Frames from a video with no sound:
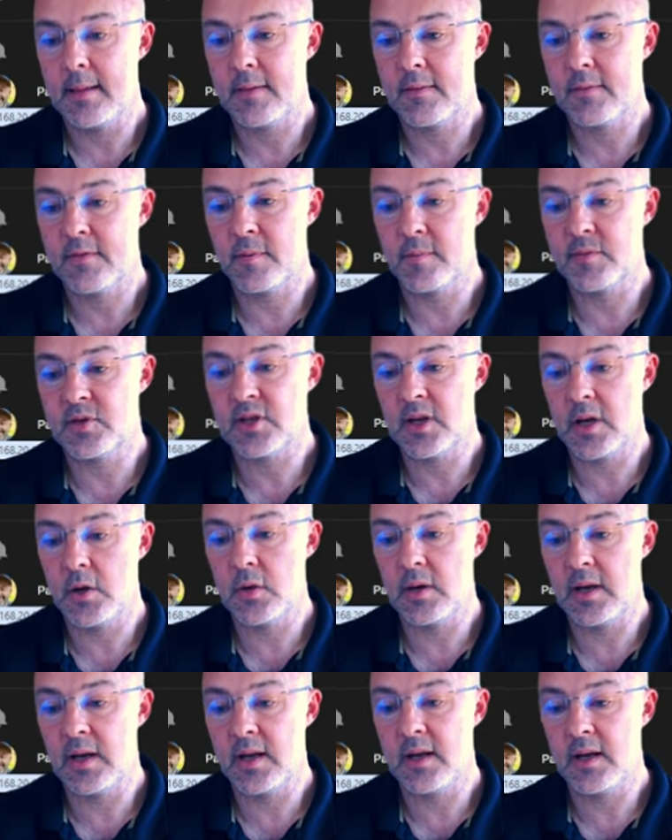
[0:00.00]
from
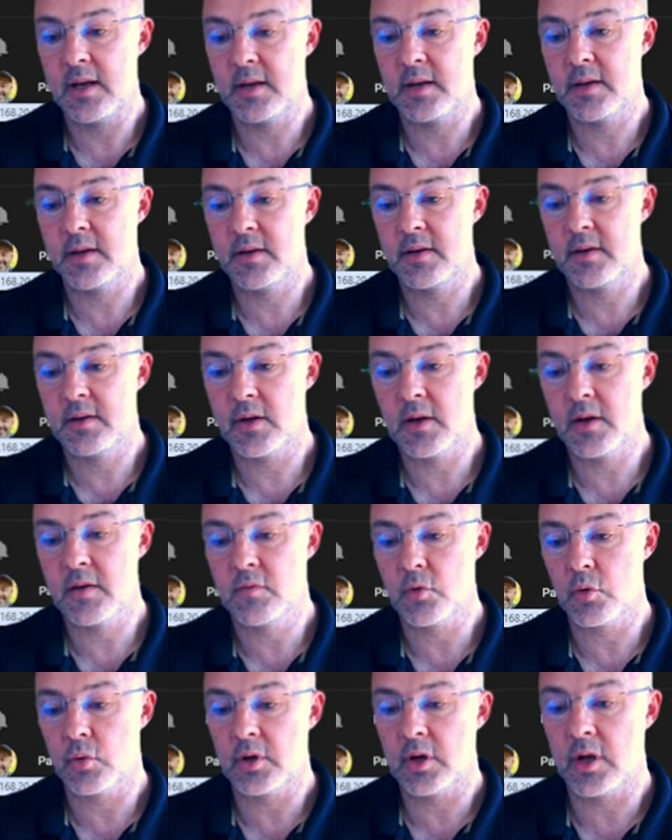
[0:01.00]
solar, and
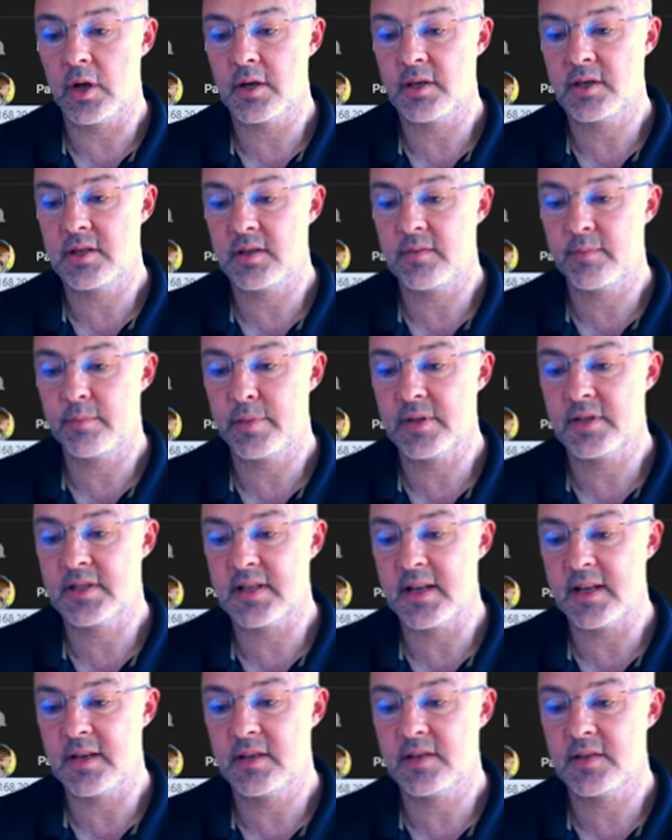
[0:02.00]
overall
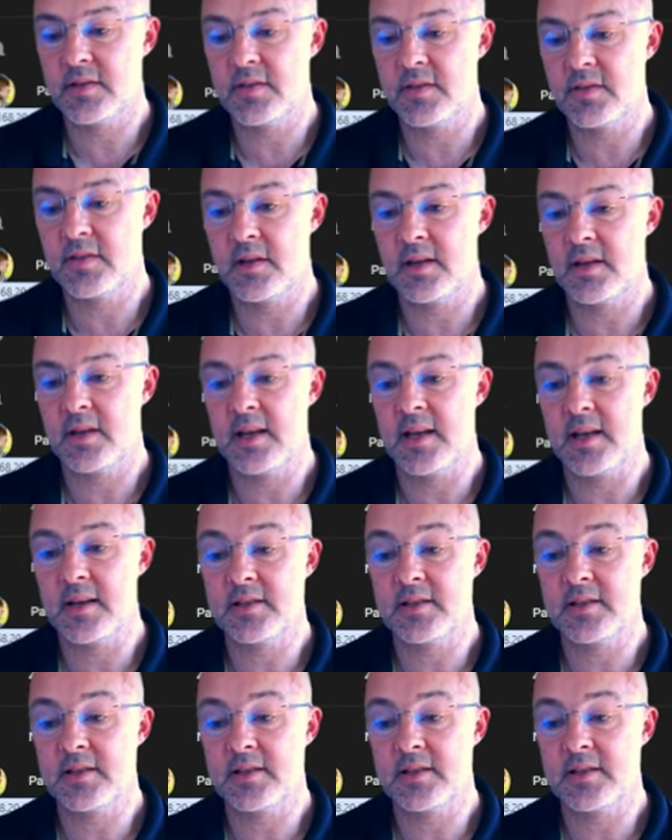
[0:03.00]
90% of,